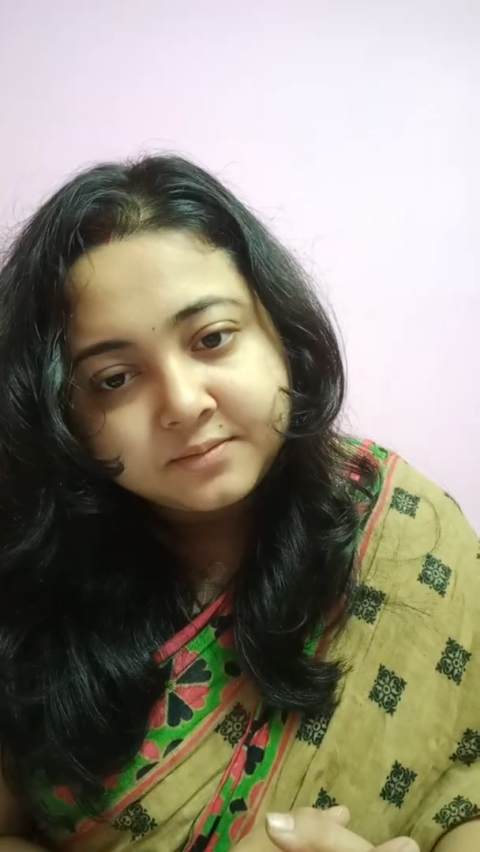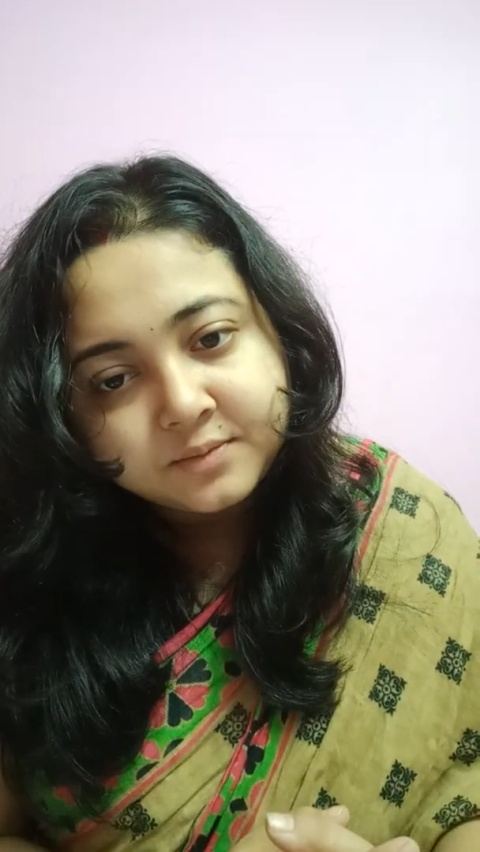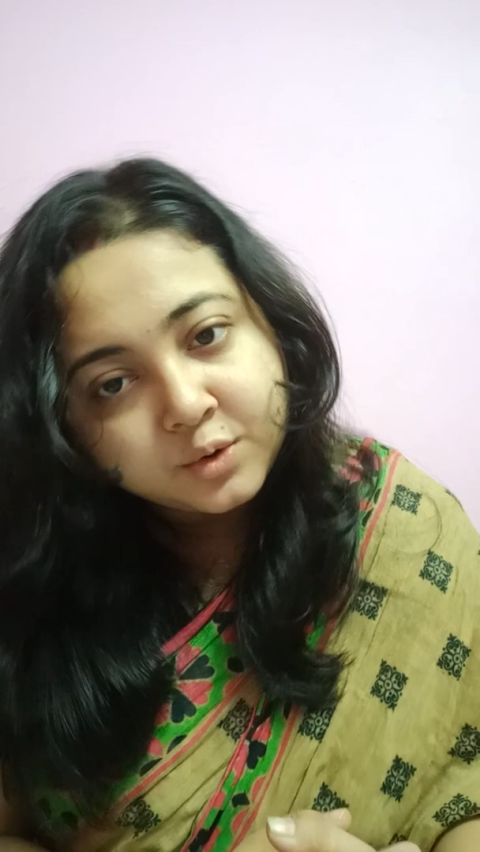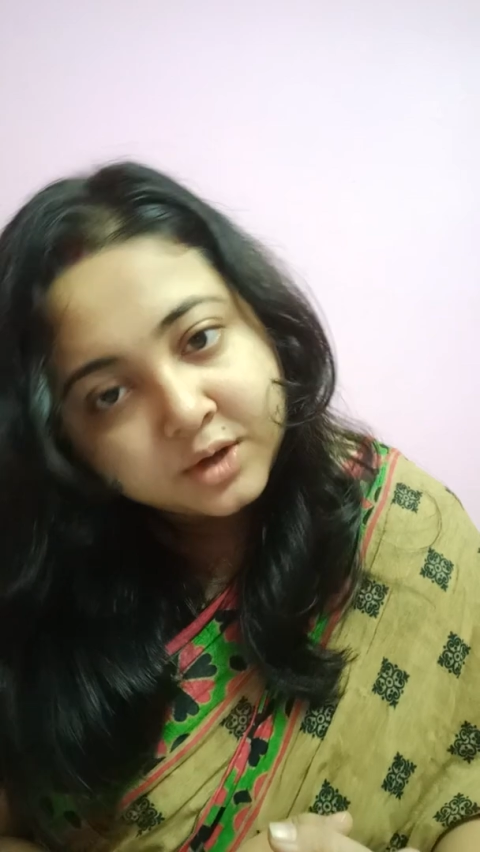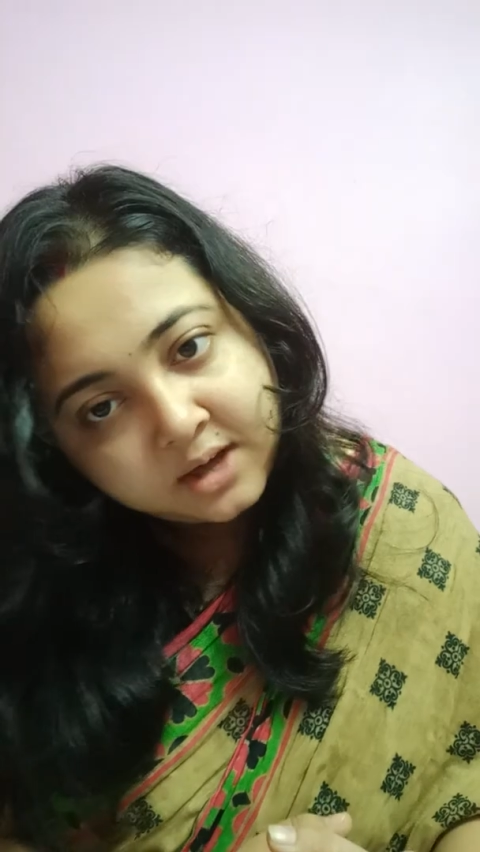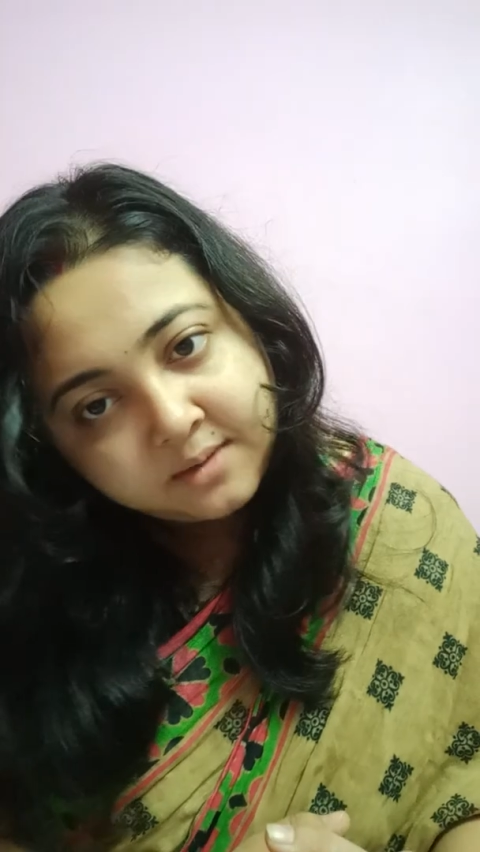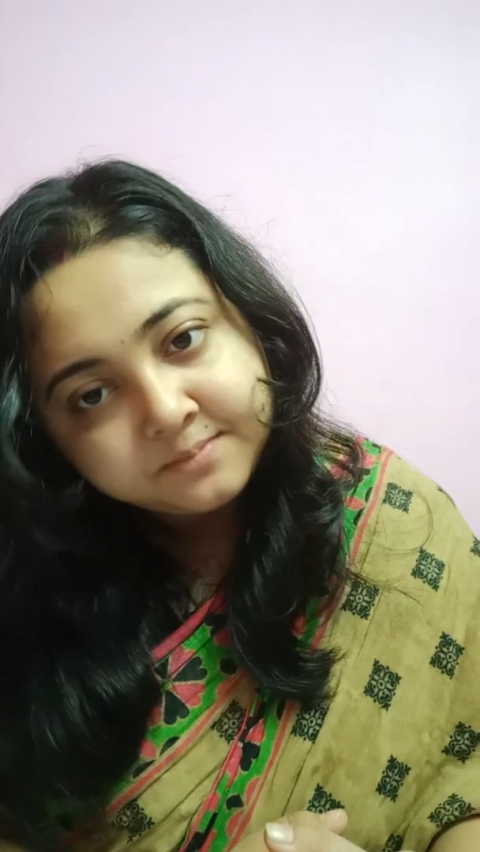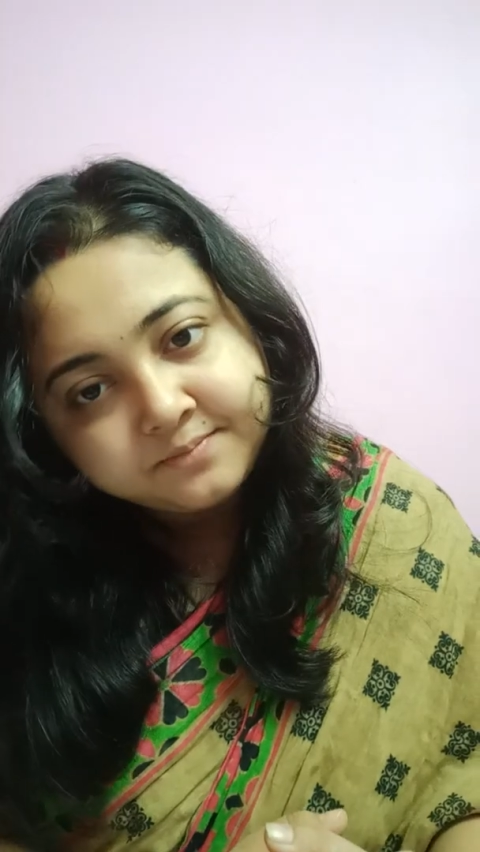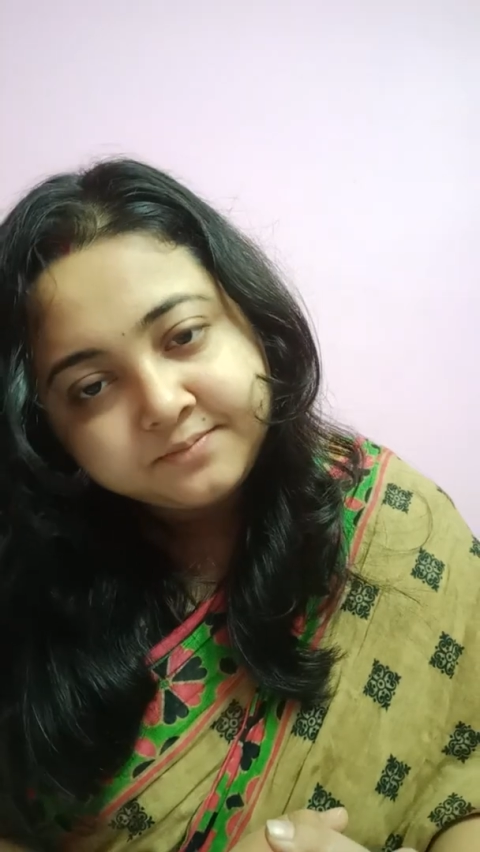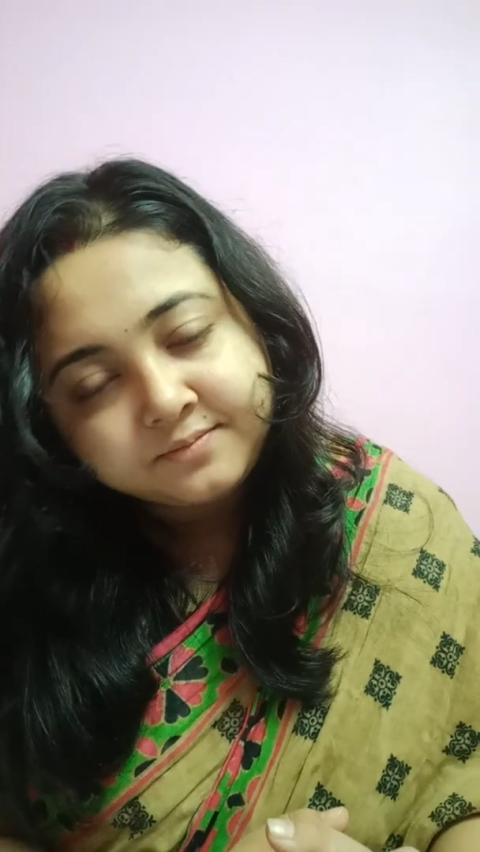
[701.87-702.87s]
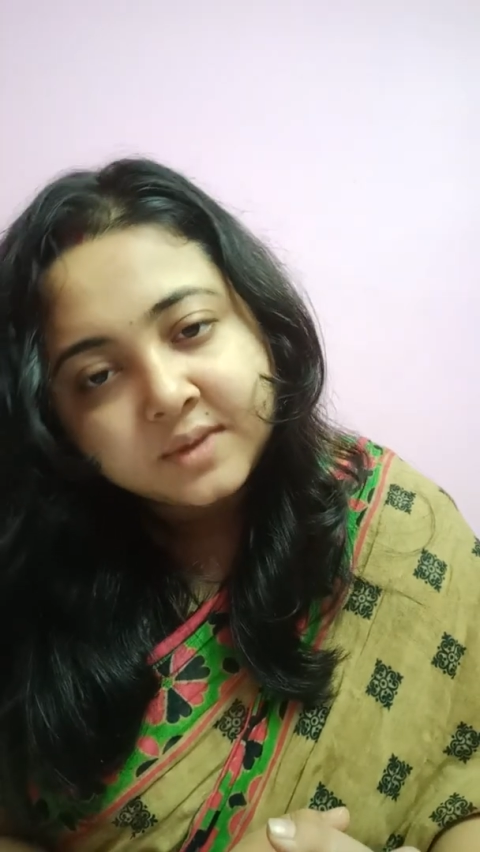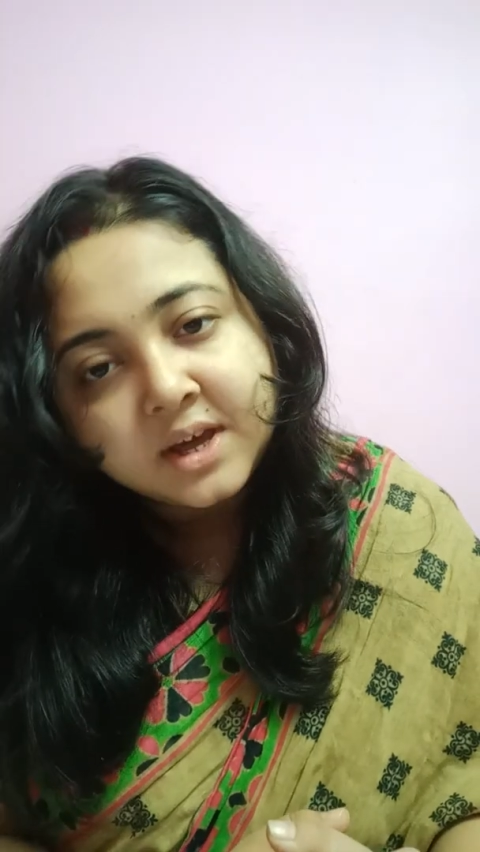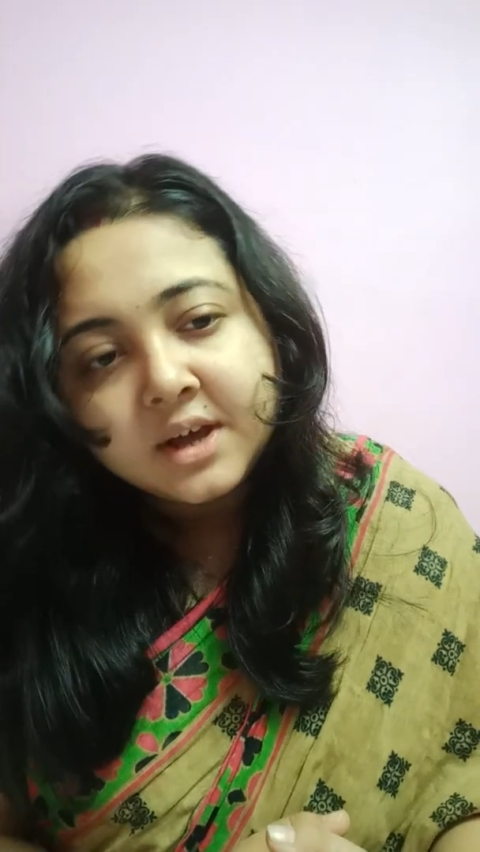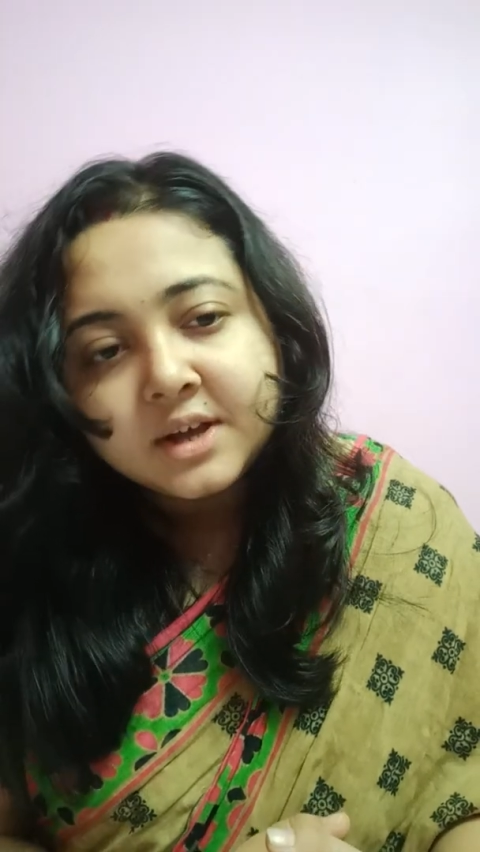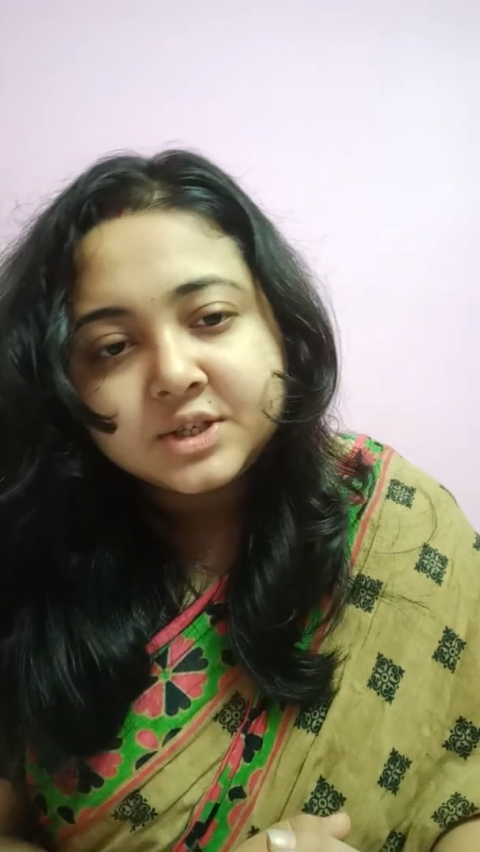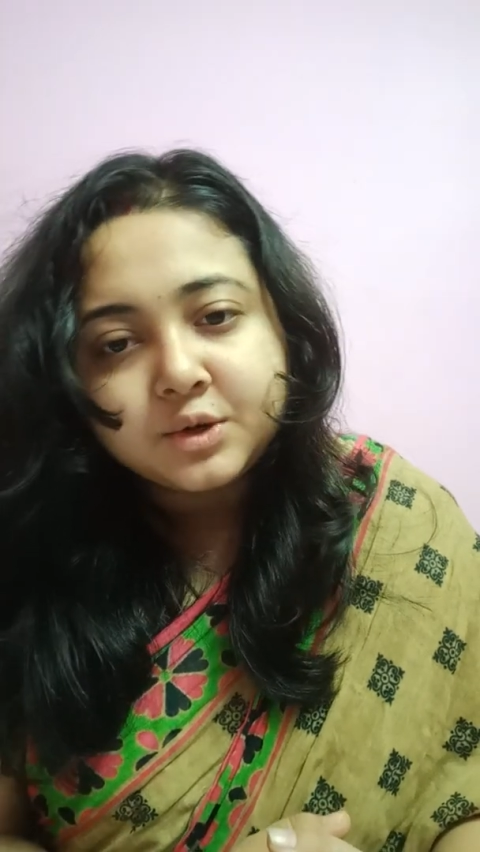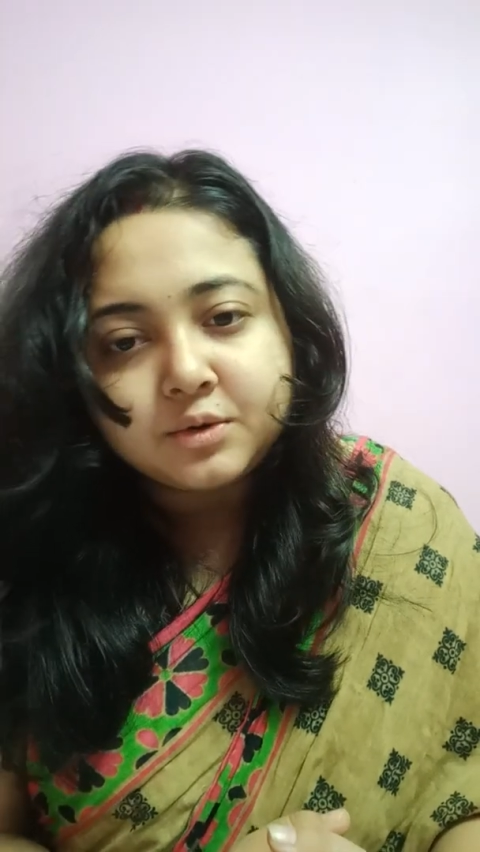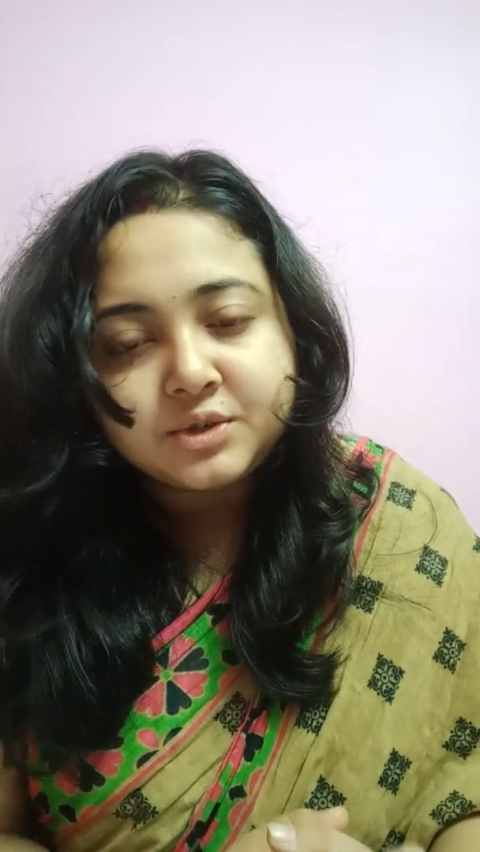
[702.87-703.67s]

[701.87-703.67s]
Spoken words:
Okay, so